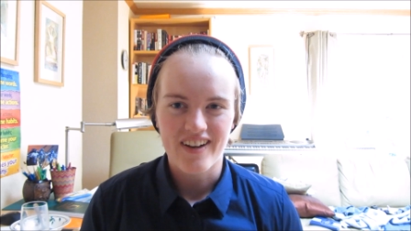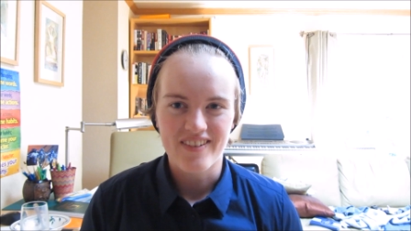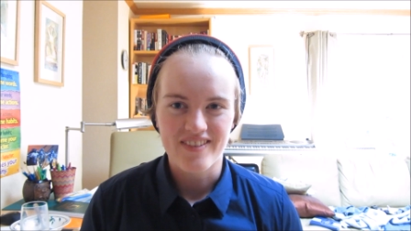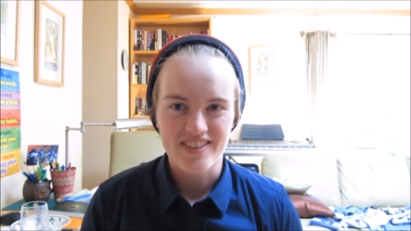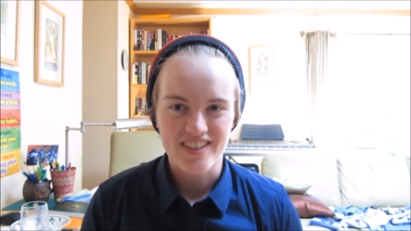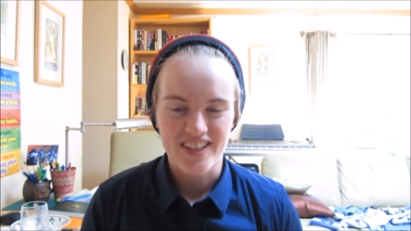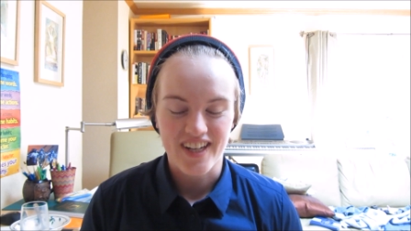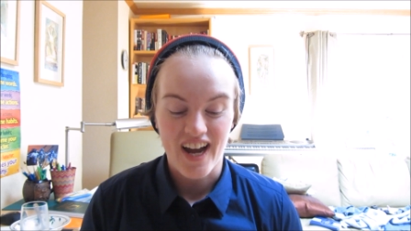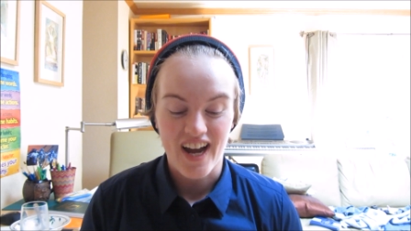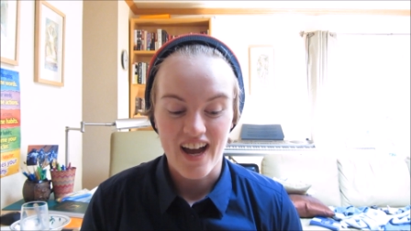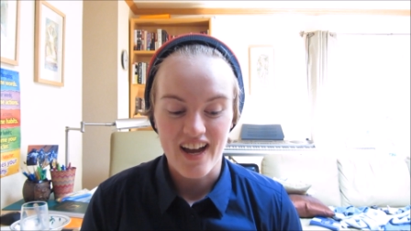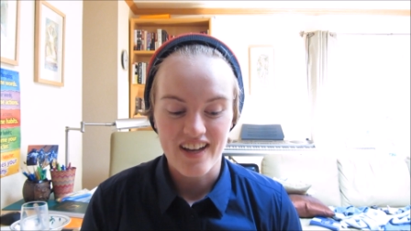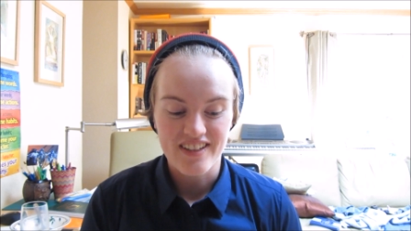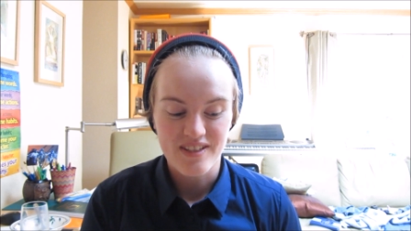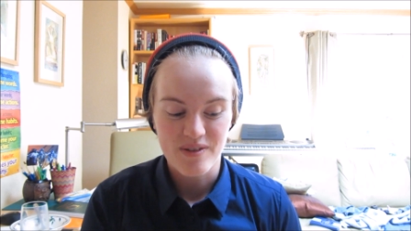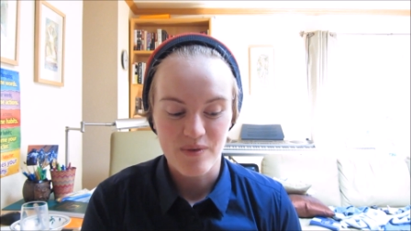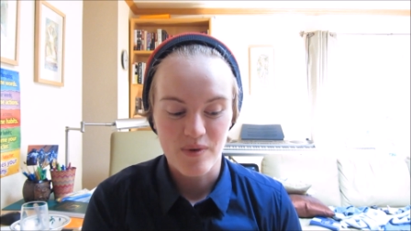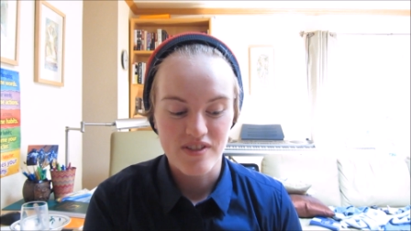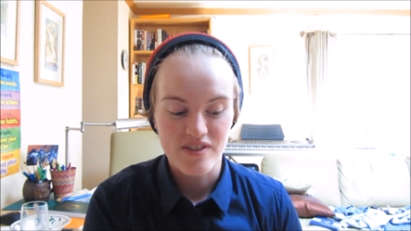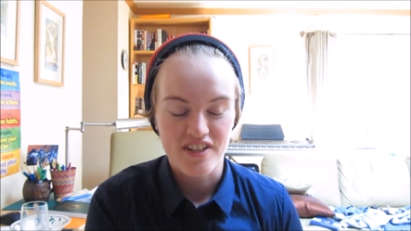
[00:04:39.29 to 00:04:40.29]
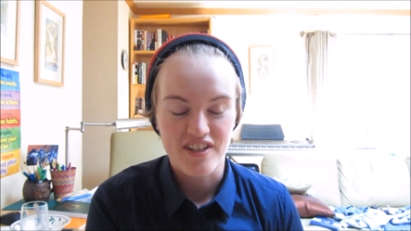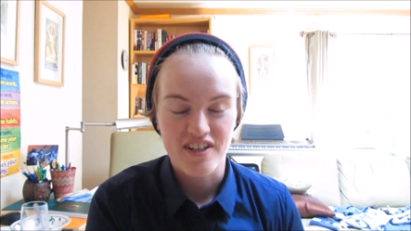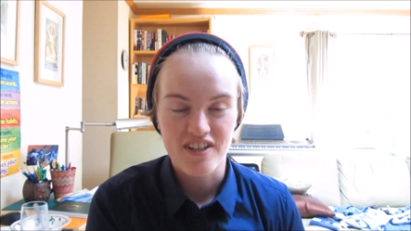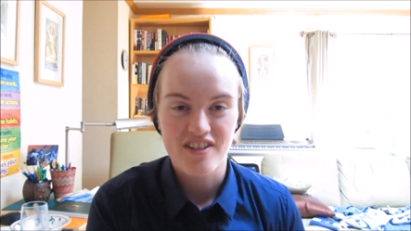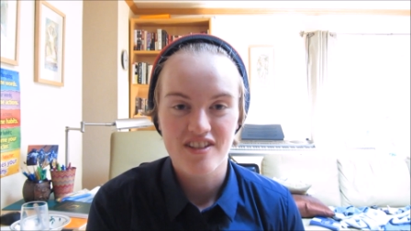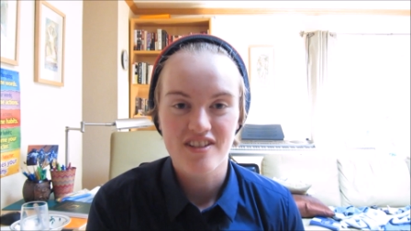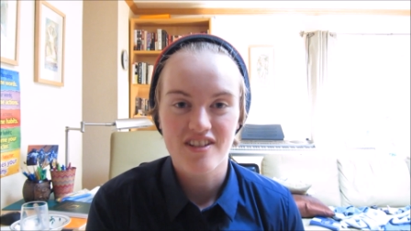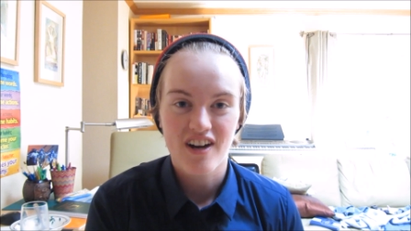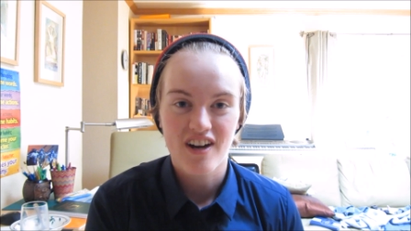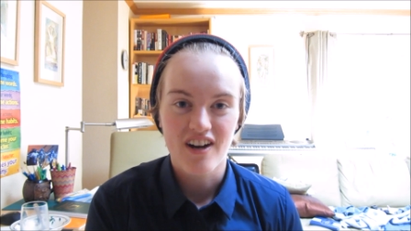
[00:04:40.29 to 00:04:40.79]
I'm just like as it was a good
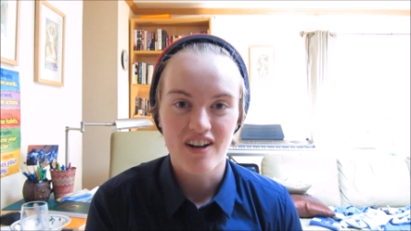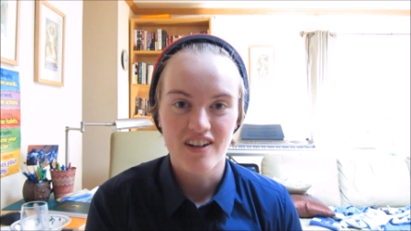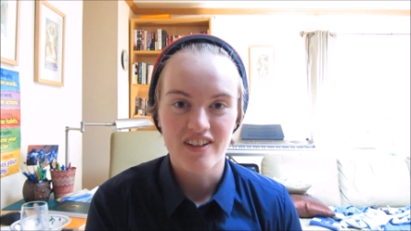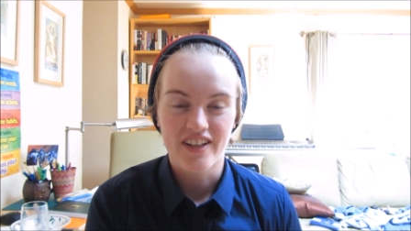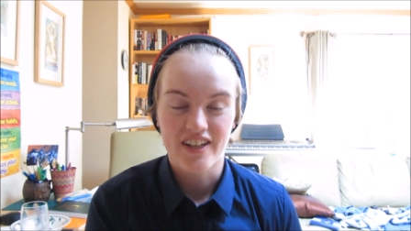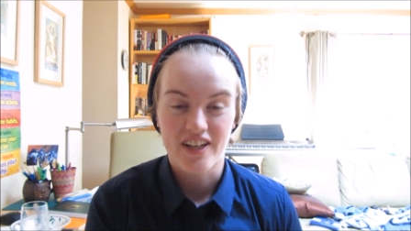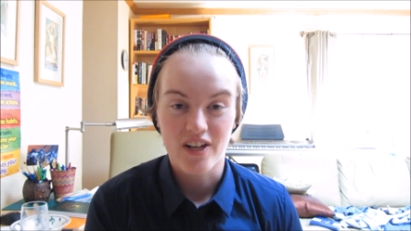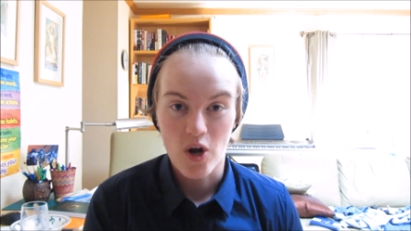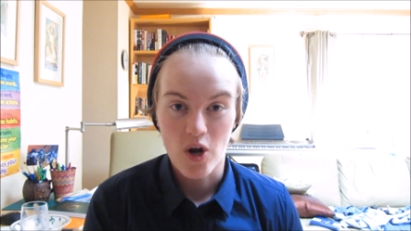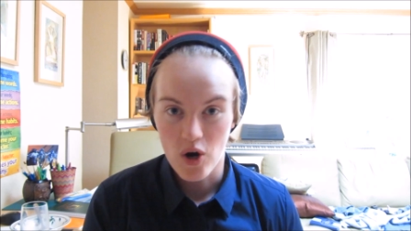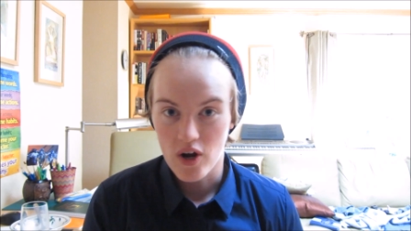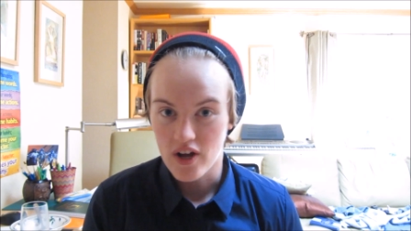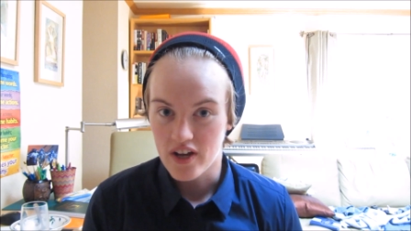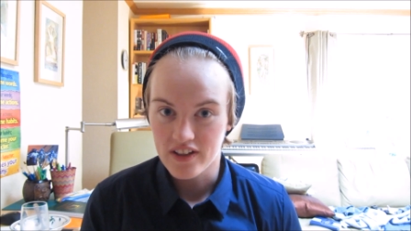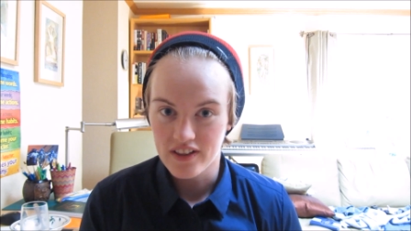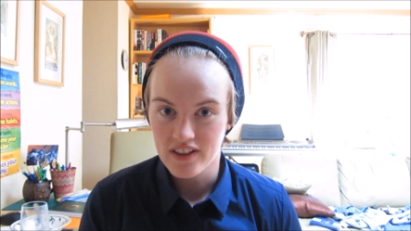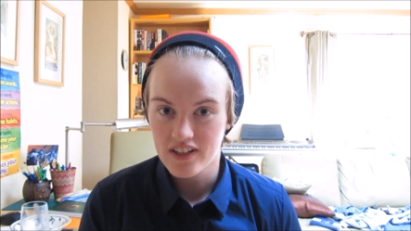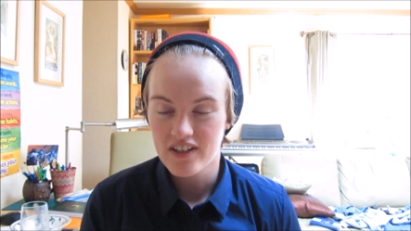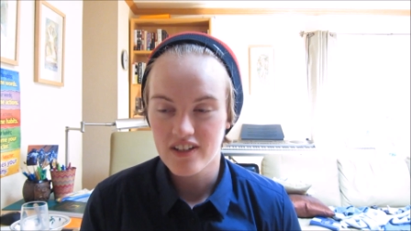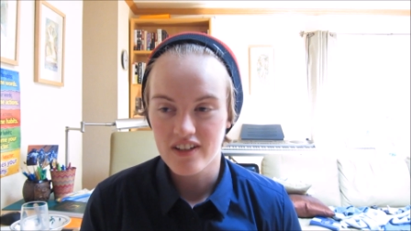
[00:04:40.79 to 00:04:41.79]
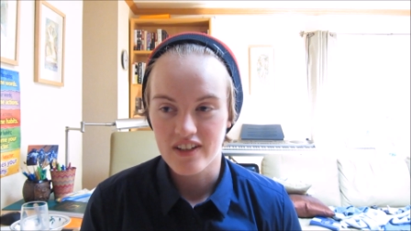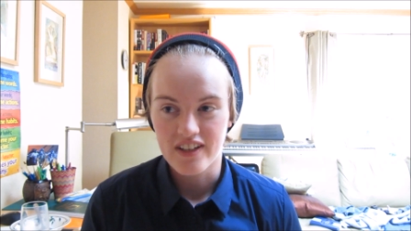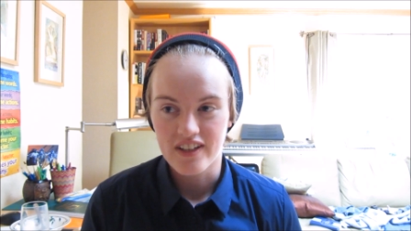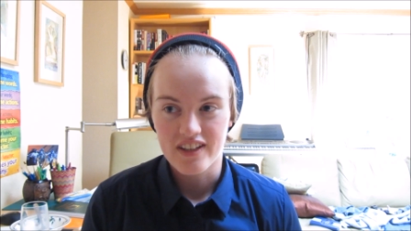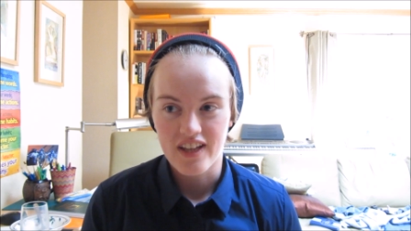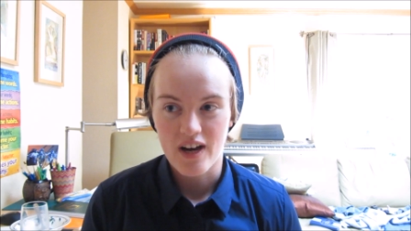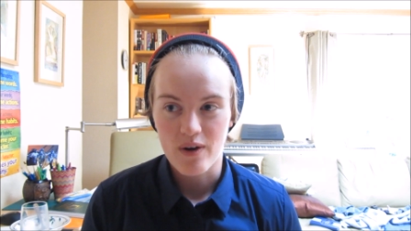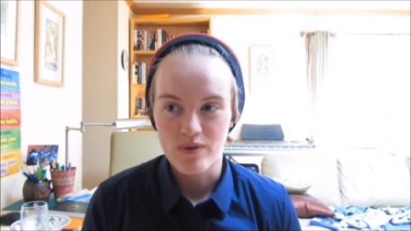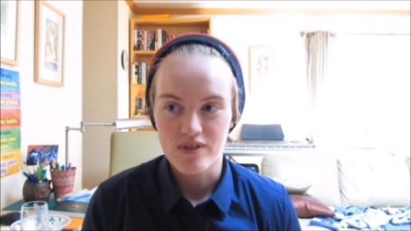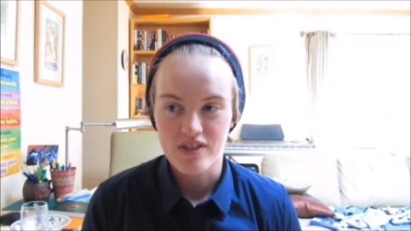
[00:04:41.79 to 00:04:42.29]
start. Like it oh, it literally
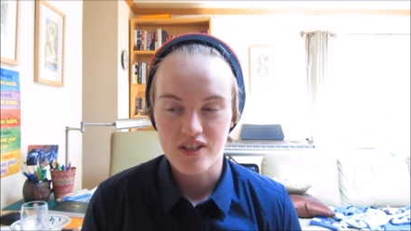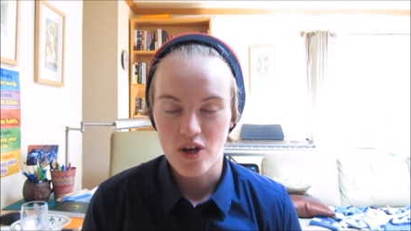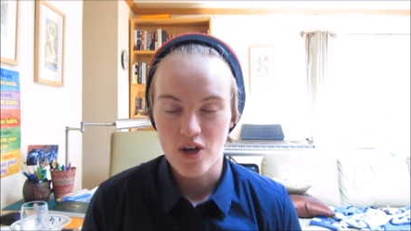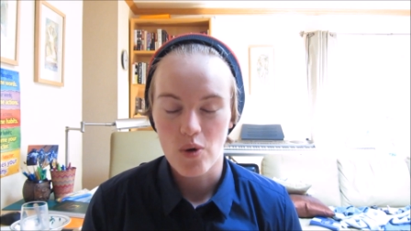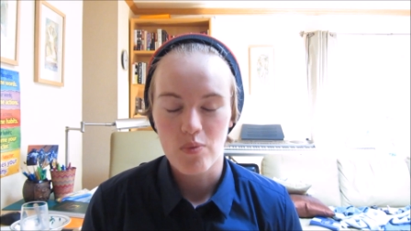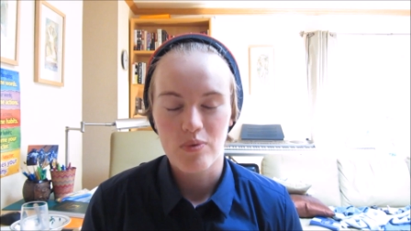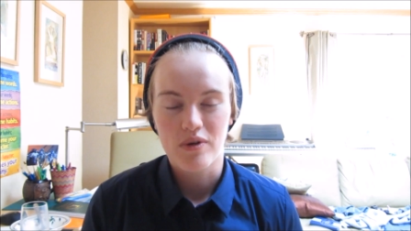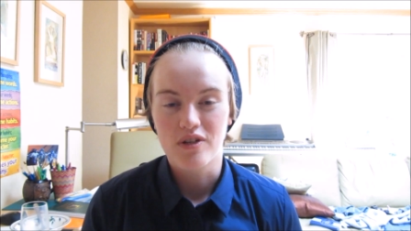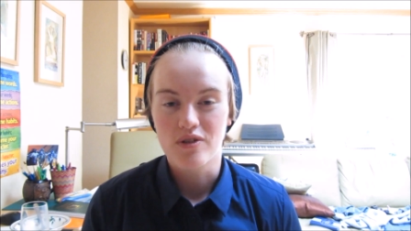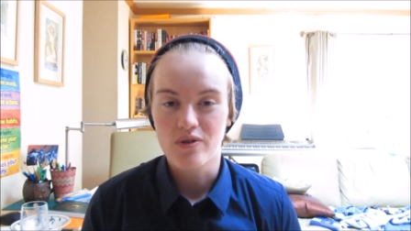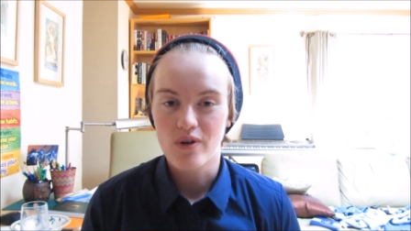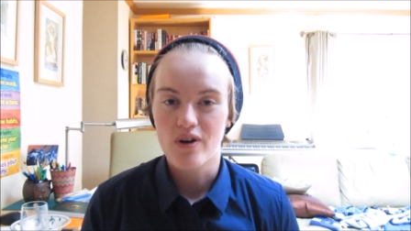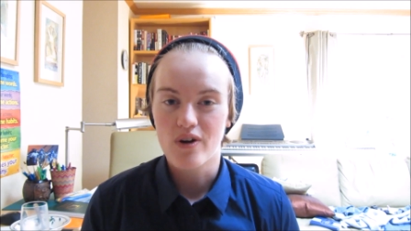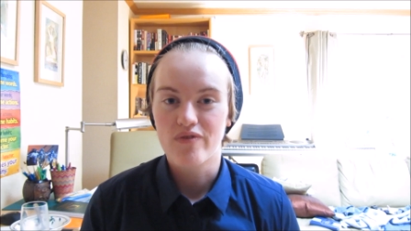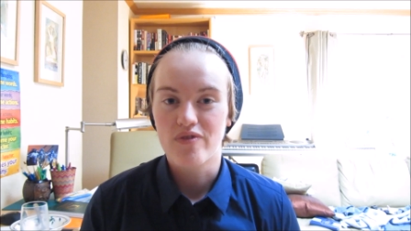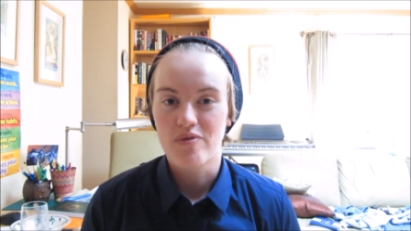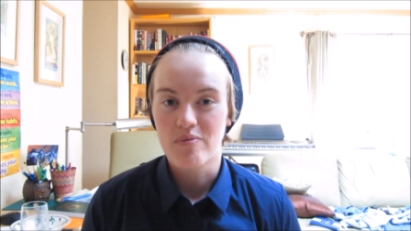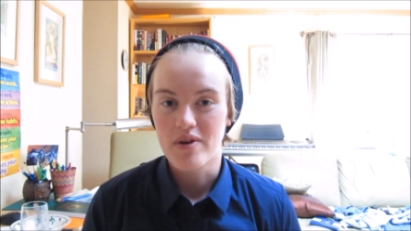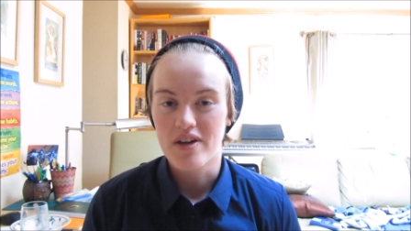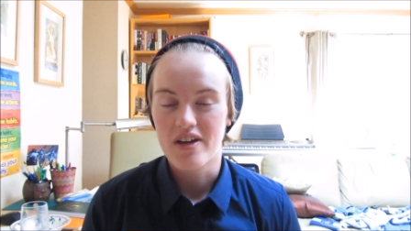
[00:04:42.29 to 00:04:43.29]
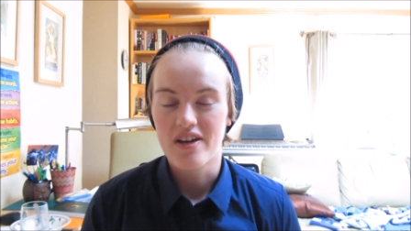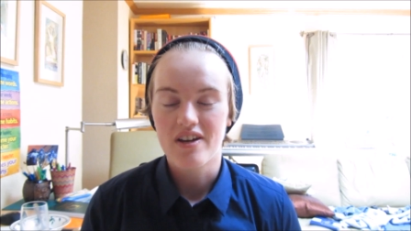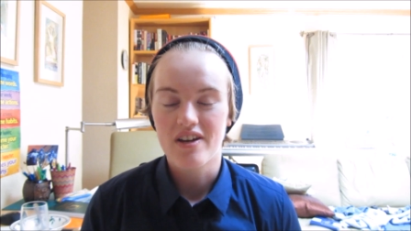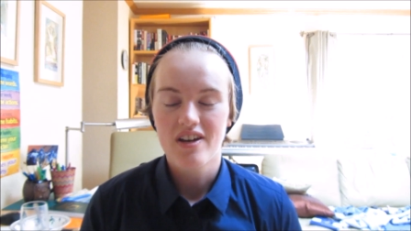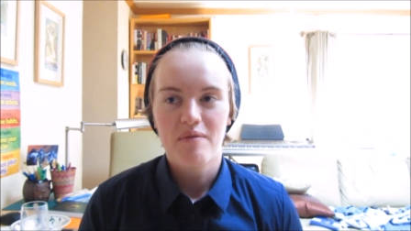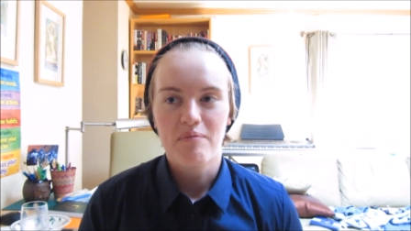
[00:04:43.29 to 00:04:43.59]
that was the opening door for me.